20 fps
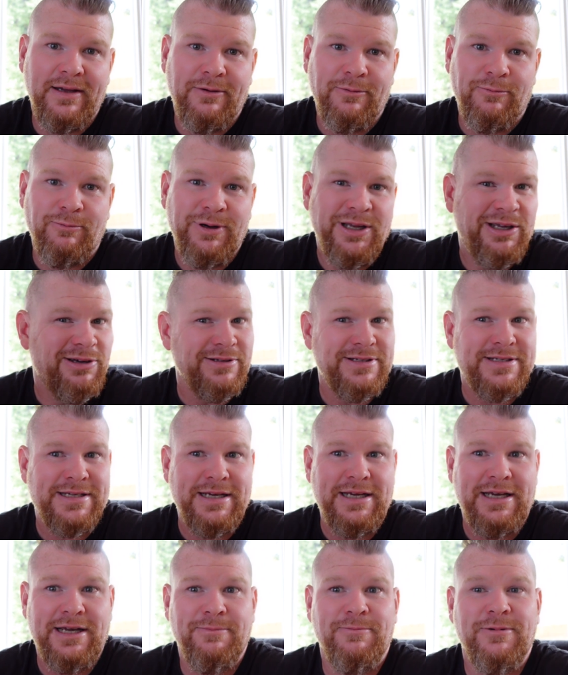We could
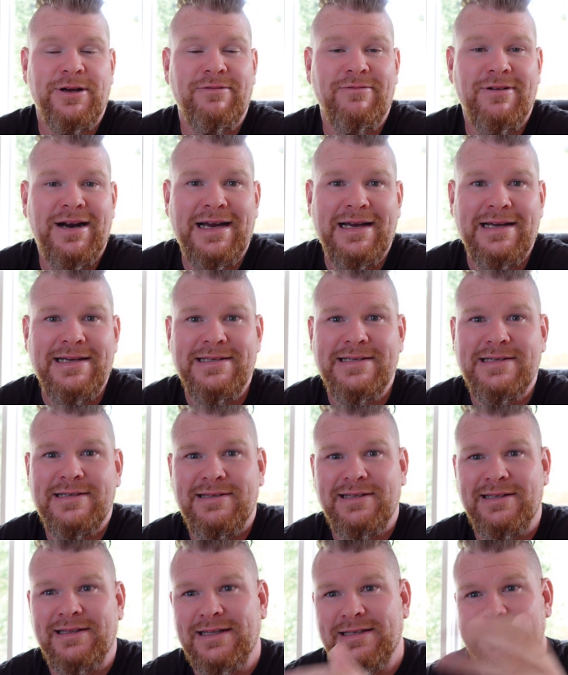see him win a
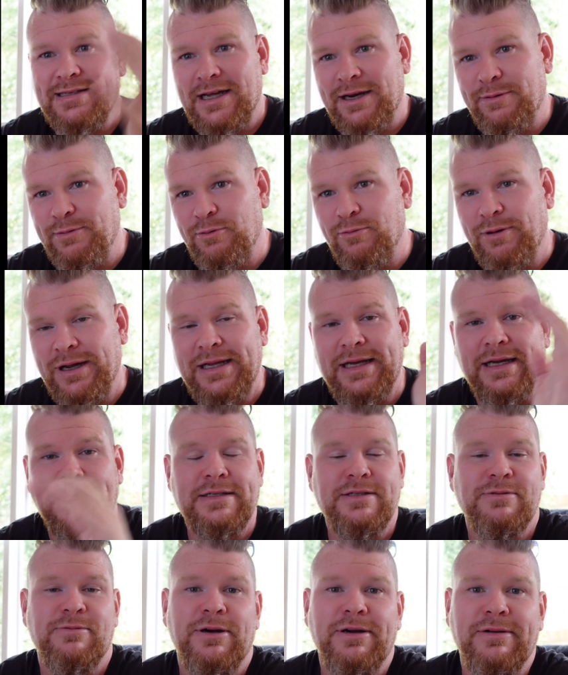race. There's going to be
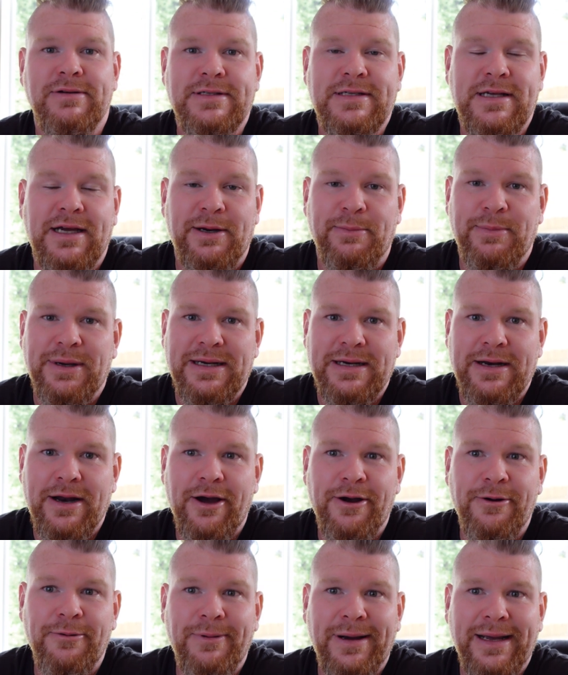weekends where he's going to be
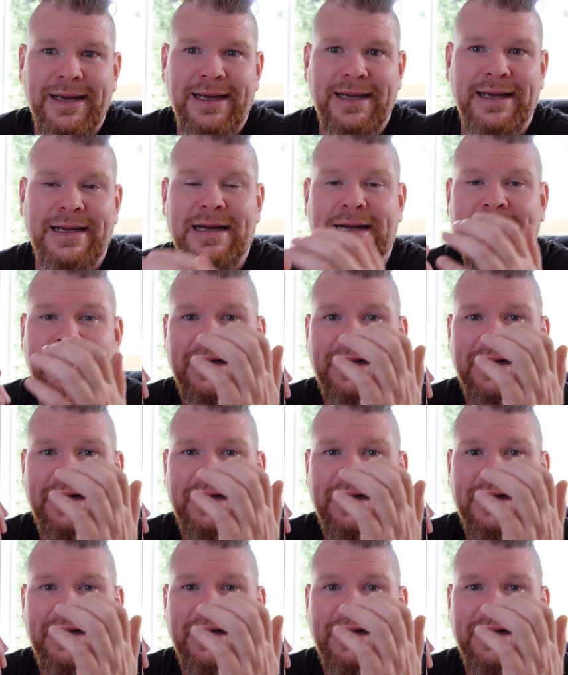nowhere.